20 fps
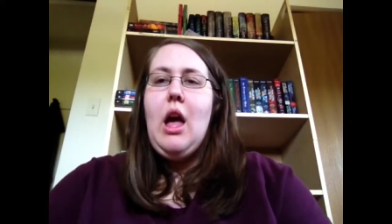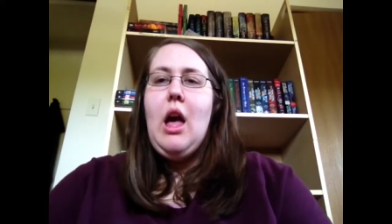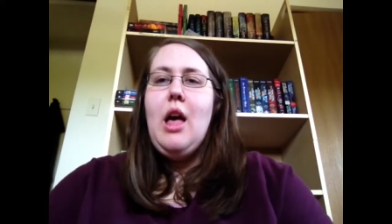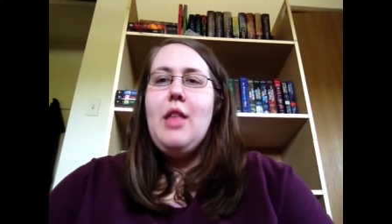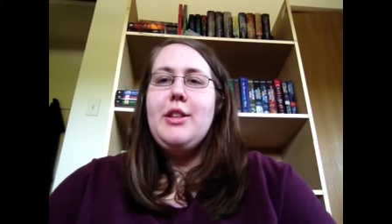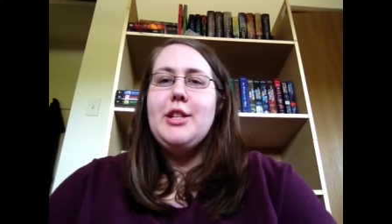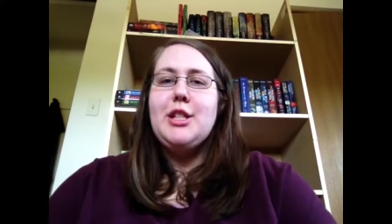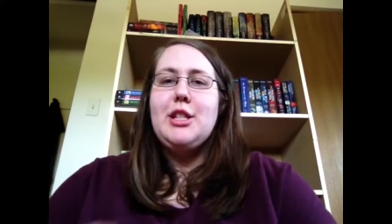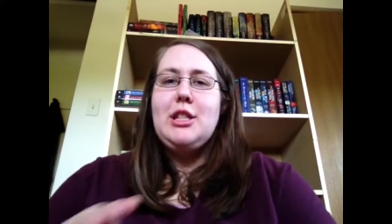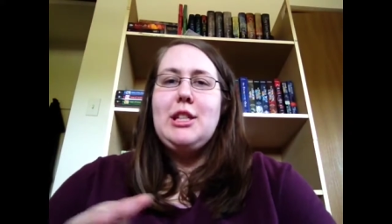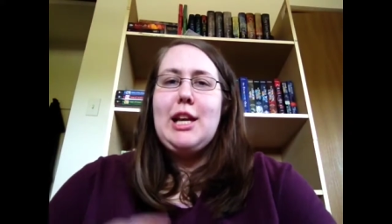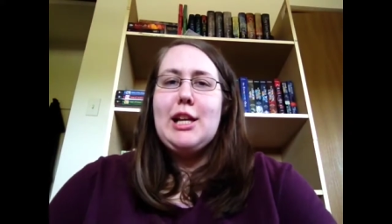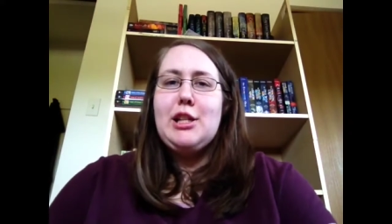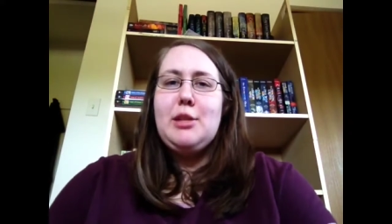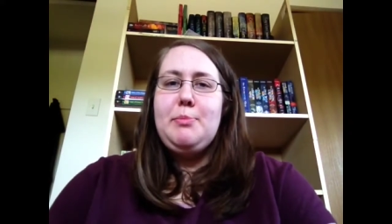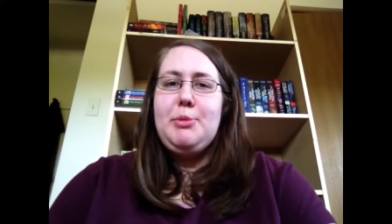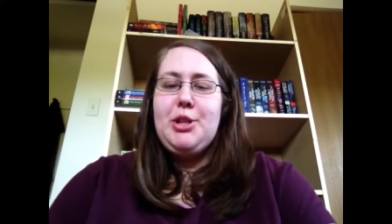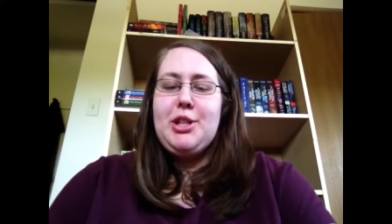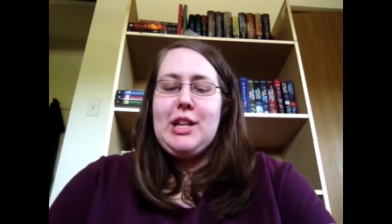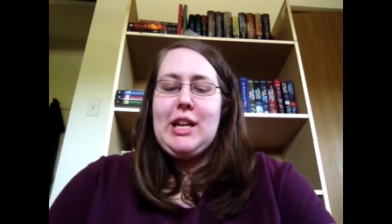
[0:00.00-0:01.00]
This
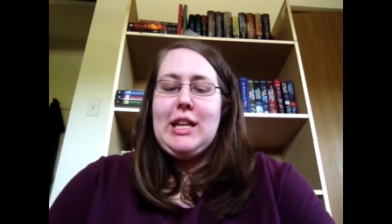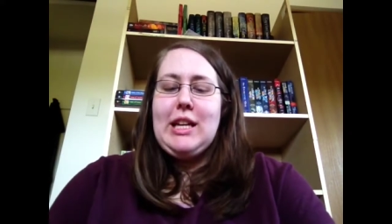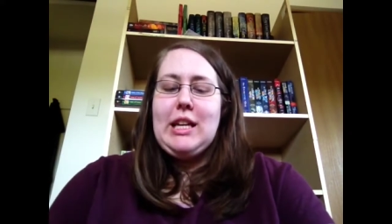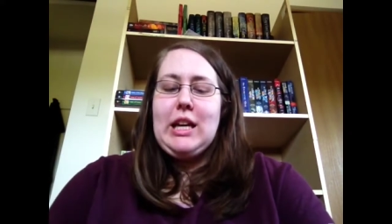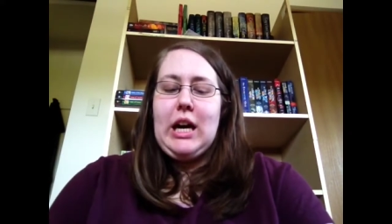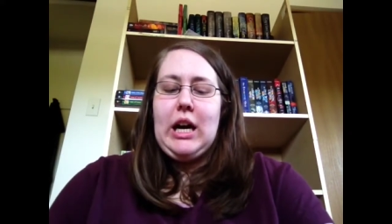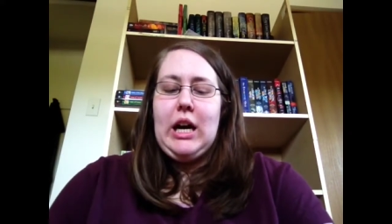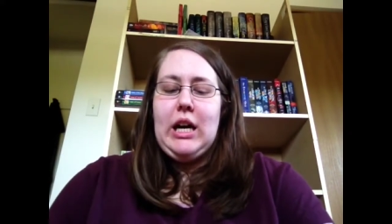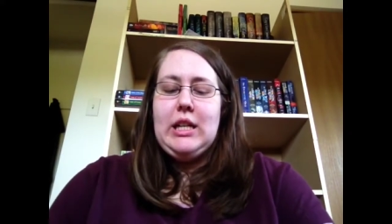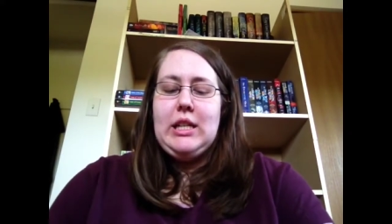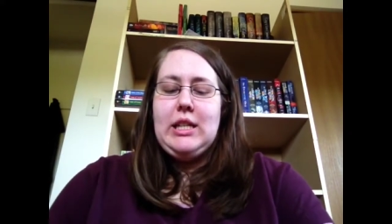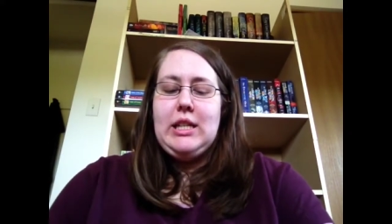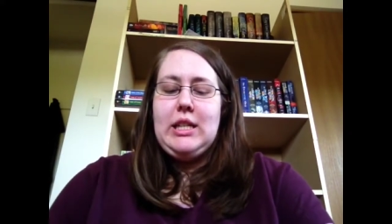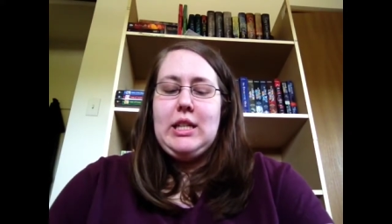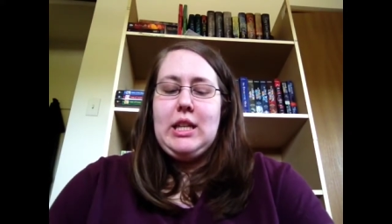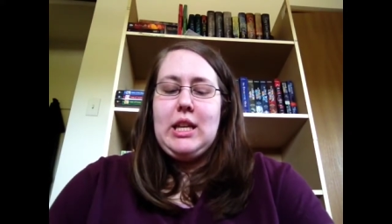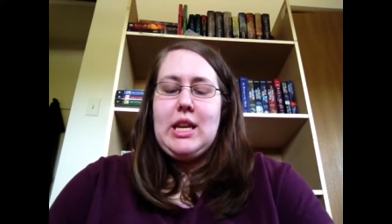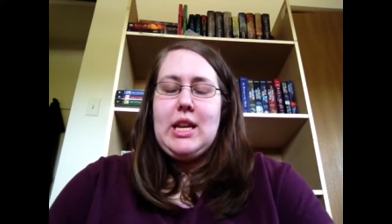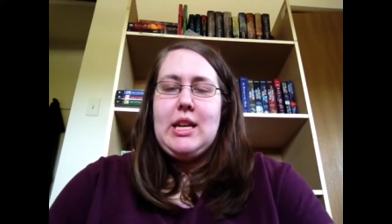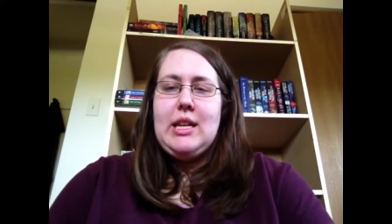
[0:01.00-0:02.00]
next book I got
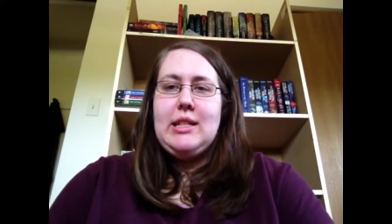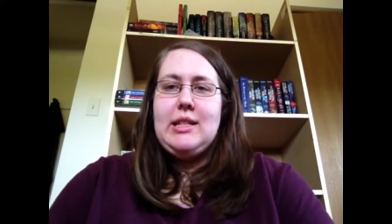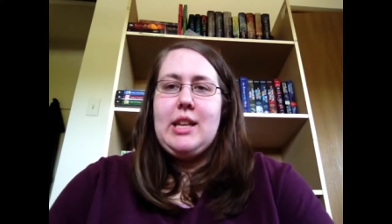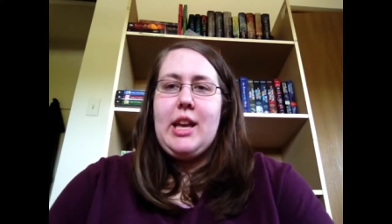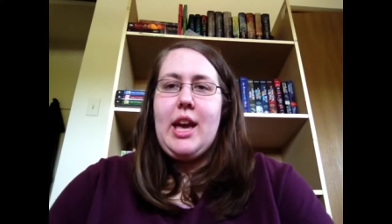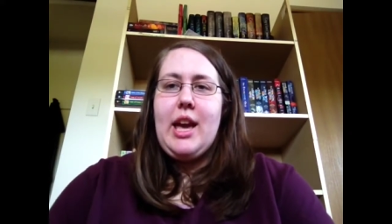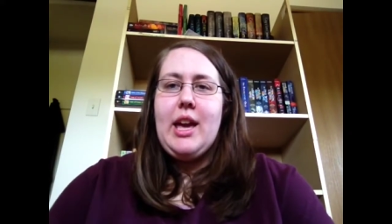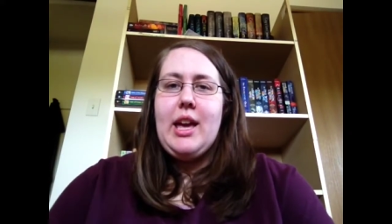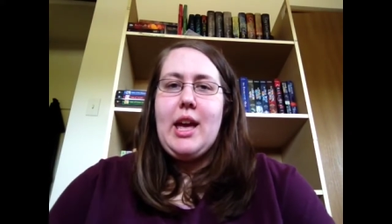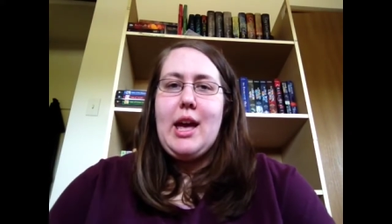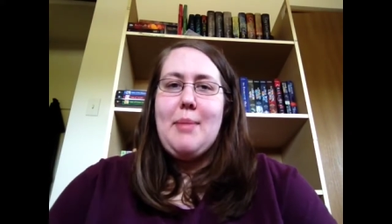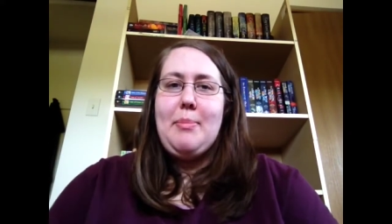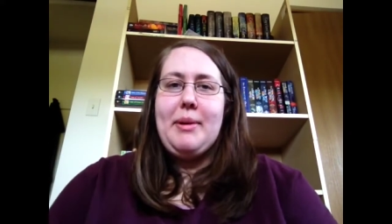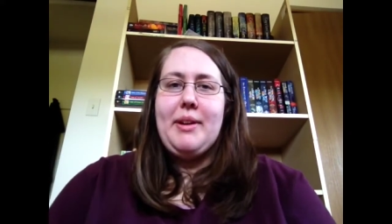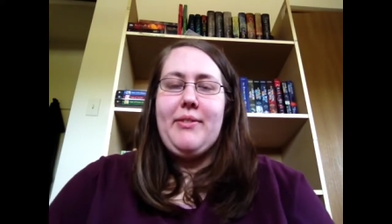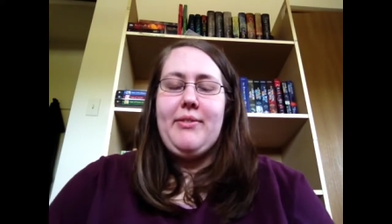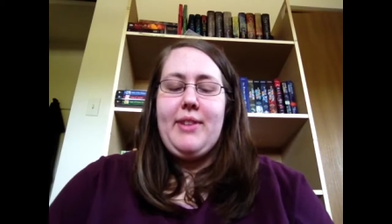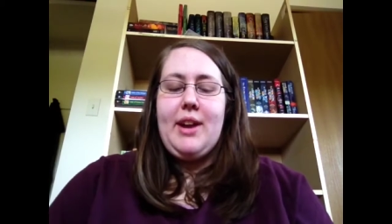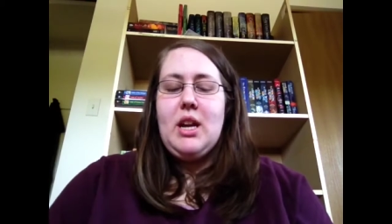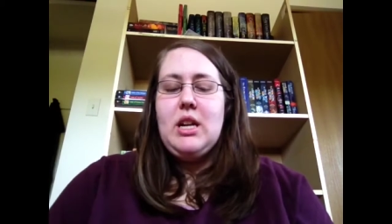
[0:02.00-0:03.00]
is a
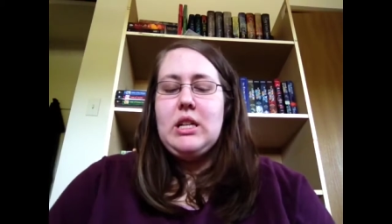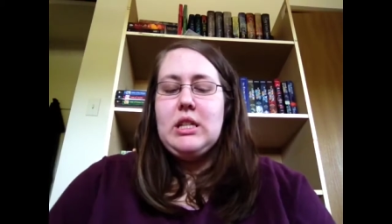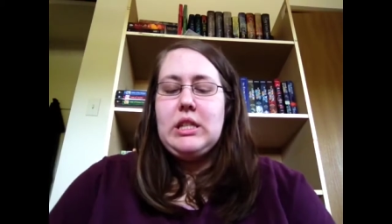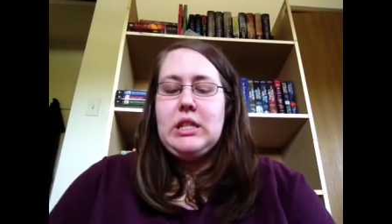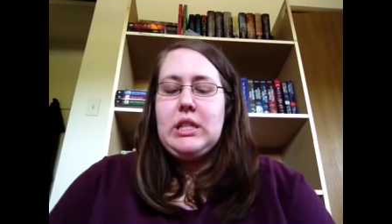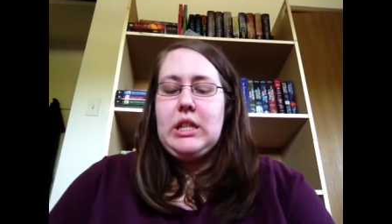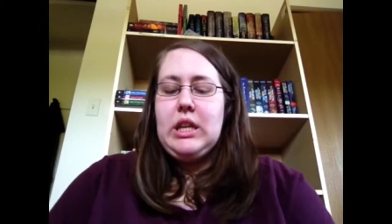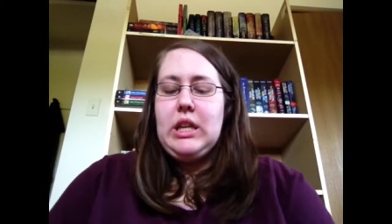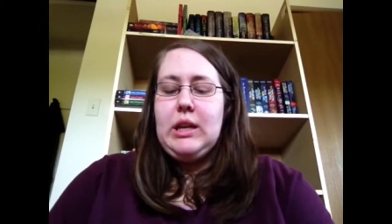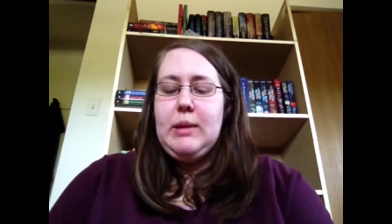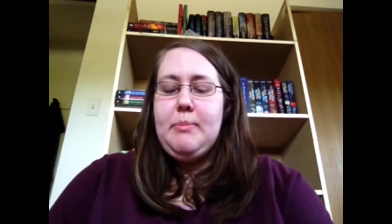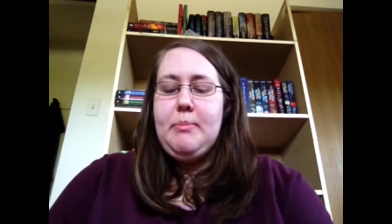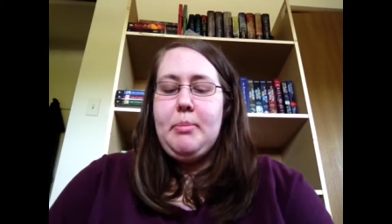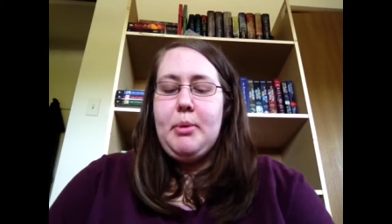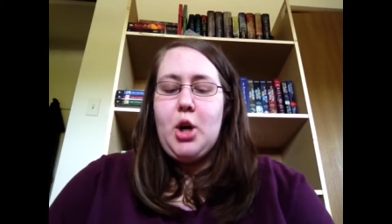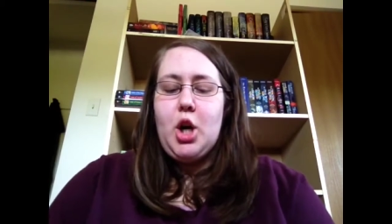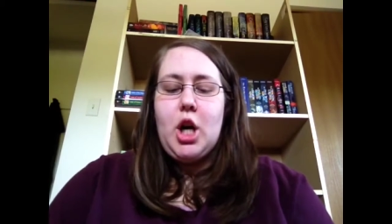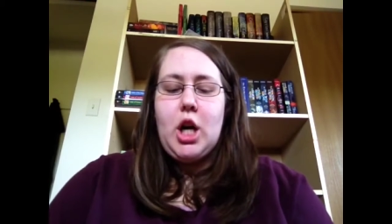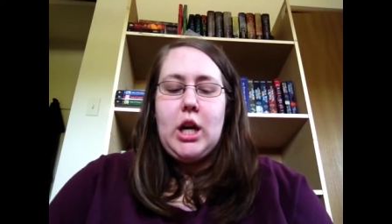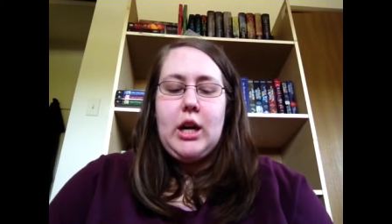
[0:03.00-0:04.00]
epic fantasy
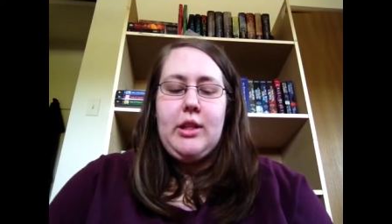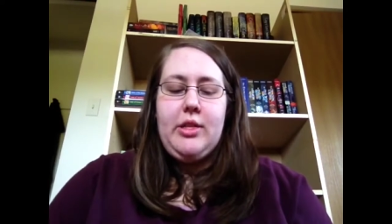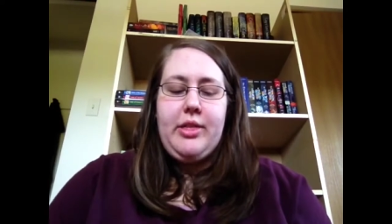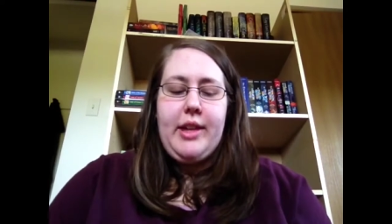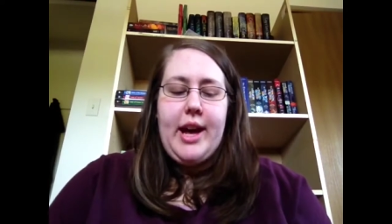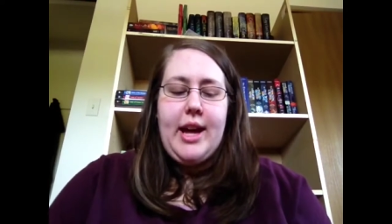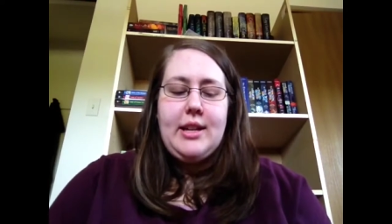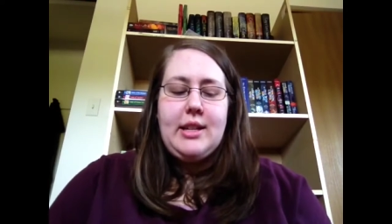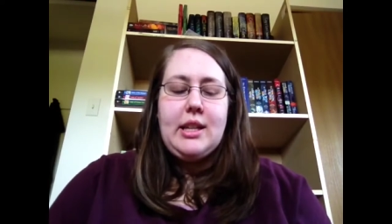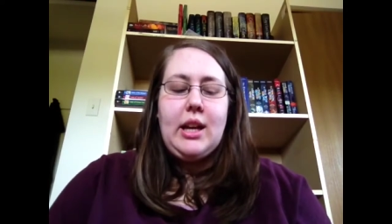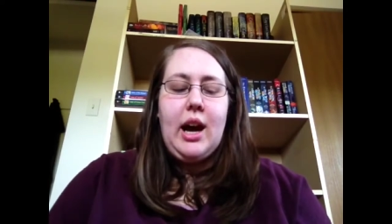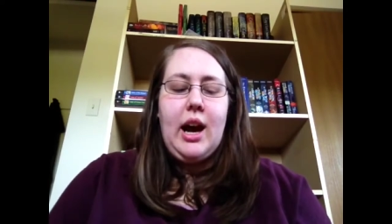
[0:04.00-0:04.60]
book that